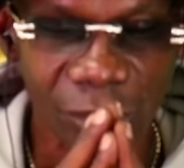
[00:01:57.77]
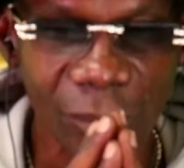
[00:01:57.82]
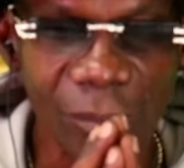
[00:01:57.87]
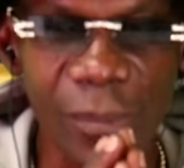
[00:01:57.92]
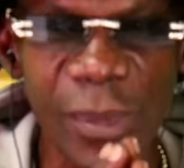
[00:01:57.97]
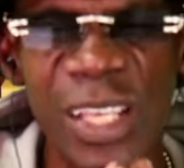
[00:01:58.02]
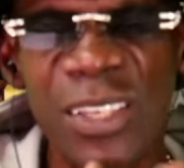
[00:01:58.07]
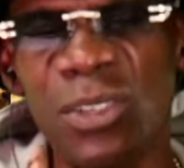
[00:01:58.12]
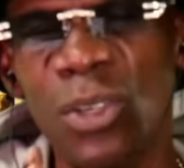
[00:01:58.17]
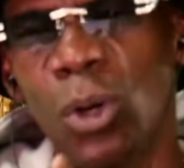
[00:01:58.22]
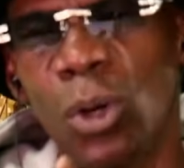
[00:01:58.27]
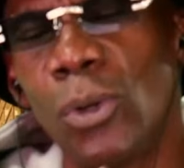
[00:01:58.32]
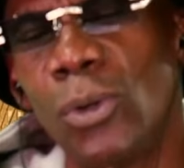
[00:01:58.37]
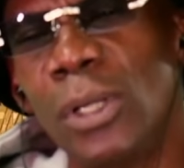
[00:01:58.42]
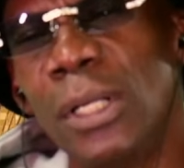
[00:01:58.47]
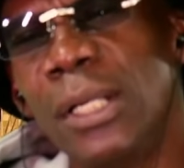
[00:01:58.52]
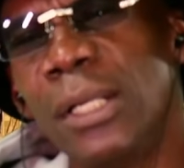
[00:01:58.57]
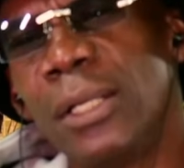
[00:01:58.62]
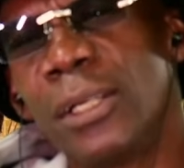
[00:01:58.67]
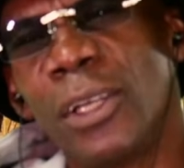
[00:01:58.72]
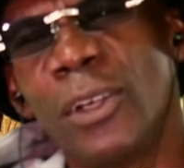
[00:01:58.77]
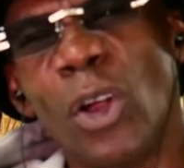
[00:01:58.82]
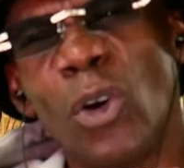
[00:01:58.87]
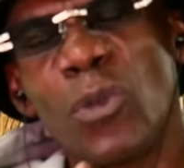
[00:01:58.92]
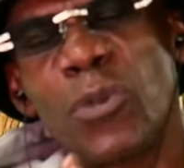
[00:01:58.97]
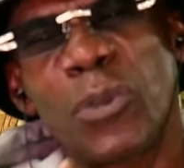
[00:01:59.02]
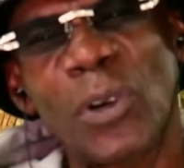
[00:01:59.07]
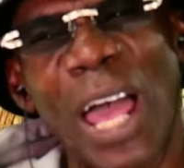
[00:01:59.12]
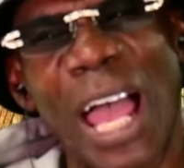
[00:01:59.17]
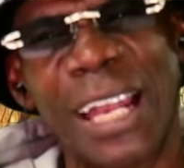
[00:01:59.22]
So, you know,
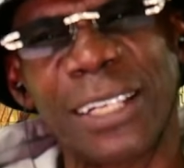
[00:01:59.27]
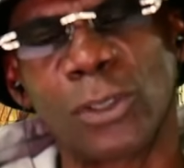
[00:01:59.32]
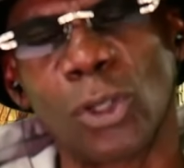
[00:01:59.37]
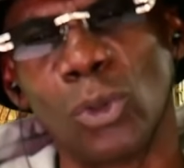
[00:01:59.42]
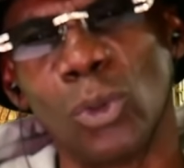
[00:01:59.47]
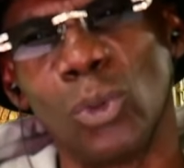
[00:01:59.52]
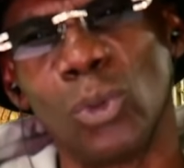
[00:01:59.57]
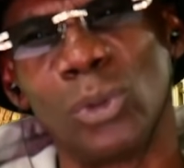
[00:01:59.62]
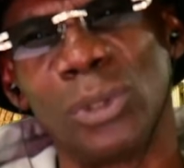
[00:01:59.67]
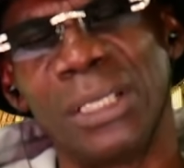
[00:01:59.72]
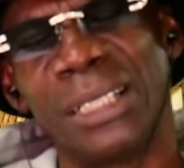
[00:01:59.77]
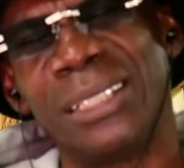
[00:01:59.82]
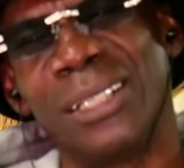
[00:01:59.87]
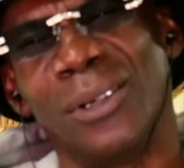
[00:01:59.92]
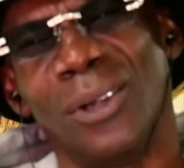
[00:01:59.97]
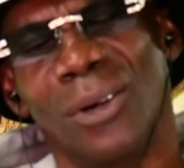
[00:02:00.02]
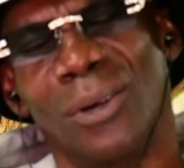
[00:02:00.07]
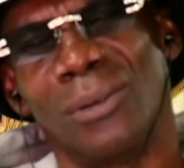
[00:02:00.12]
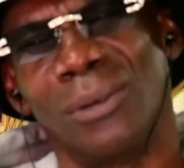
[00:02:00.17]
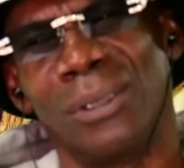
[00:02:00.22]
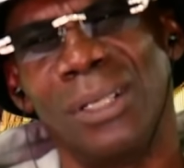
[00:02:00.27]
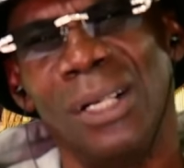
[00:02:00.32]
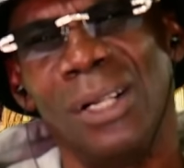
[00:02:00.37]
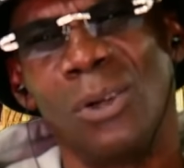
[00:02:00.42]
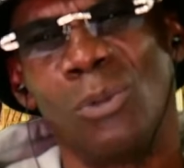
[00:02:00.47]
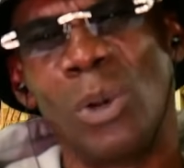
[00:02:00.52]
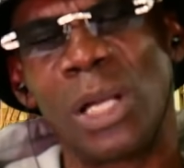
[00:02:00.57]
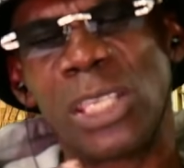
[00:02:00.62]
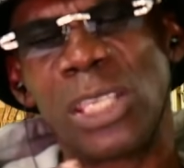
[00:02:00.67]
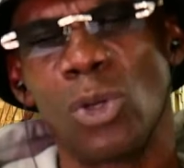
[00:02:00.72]
fly dude, you know,
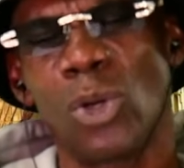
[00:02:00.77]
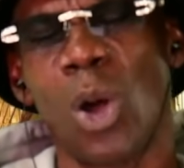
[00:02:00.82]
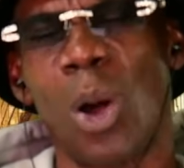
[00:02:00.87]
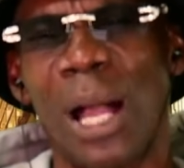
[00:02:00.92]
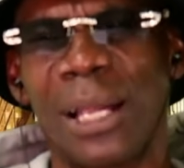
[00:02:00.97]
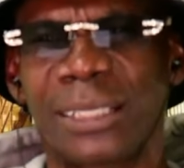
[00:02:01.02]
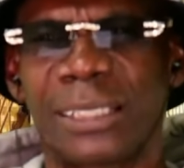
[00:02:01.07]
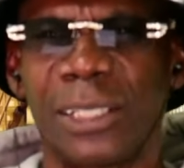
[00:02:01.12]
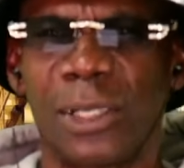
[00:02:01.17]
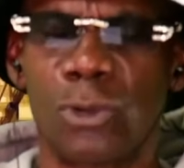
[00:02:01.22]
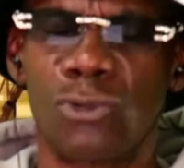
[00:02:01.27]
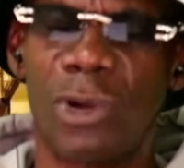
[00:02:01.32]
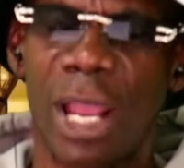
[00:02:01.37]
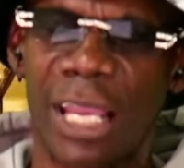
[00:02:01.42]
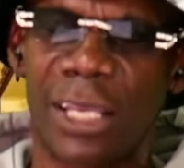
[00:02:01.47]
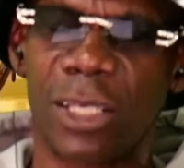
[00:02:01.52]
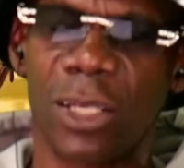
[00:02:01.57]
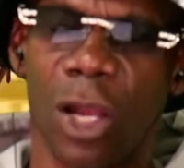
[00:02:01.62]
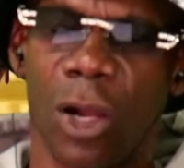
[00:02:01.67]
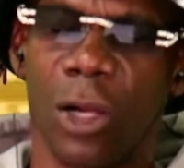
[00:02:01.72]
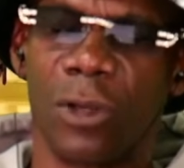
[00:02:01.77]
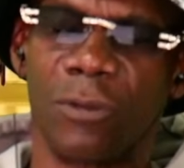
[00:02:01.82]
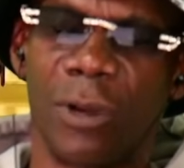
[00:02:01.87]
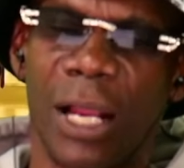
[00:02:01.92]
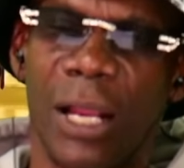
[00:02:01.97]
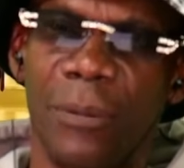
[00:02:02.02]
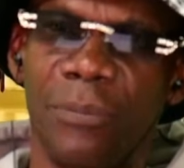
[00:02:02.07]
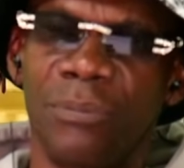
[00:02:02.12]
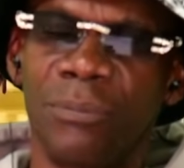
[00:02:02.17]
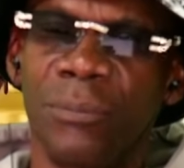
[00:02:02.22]
when you go out to the rec yard,
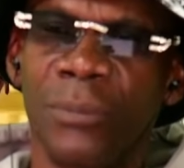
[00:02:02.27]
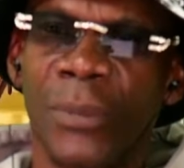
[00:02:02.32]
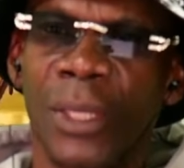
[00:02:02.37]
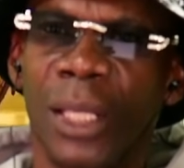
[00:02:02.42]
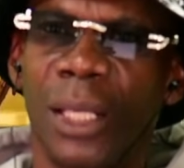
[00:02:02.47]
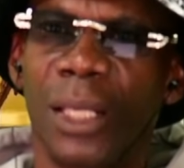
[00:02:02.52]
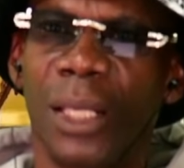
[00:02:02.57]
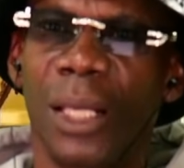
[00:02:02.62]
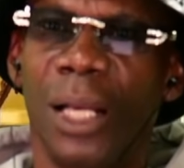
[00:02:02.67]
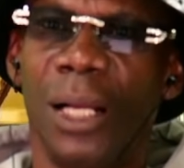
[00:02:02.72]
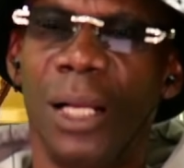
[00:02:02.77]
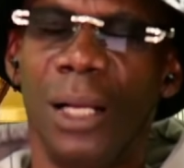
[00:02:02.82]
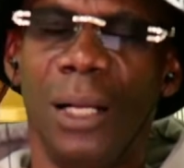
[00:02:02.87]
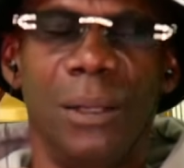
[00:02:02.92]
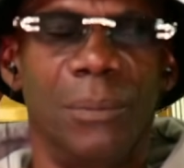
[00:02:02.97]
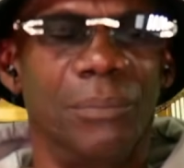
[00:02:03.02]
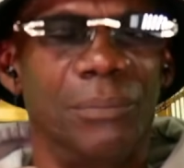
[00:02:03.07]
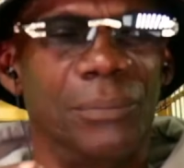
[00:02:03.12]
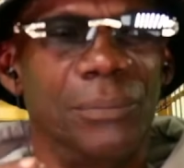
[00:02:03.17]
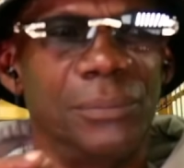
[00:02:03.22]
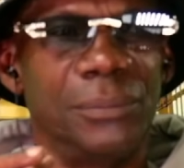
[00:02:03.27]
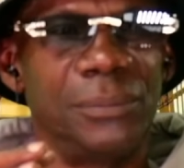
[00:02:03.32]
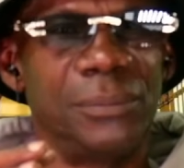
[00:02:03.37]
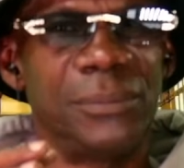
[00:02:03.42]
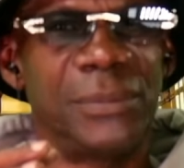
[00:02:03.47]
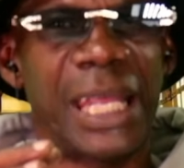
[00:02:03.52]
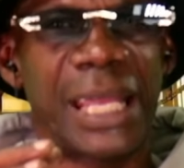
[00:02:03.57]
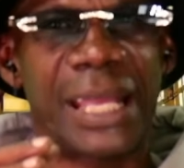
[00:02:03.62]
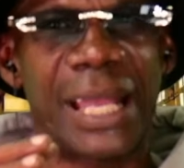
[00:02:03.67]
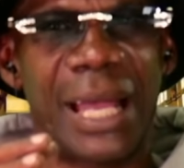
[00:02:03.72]
right? Um,
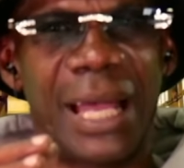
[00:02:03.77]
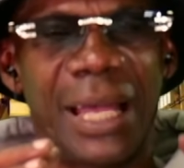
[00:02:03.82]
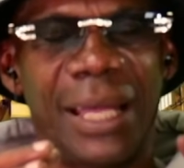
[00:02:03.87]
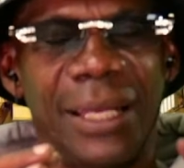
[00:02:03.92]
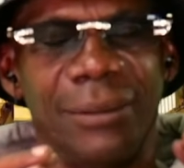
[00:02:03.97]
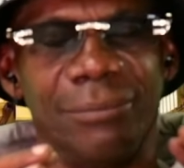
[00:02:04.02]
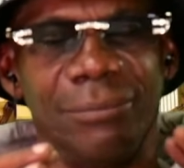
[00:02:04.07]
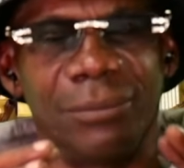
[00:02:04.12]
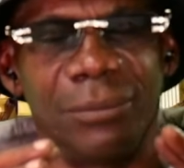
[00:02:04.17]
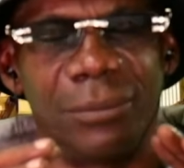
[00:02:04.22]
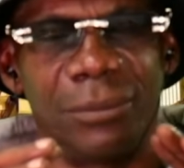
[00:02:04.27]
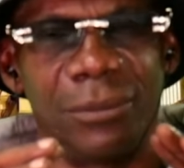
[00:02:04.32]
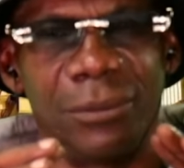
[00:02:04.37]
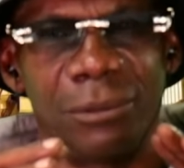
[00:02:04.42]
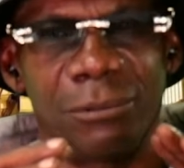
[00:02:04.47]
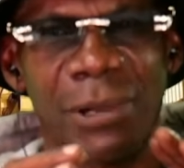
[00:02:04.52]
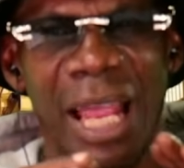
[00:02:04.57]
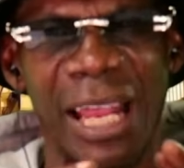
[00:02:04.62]
they got right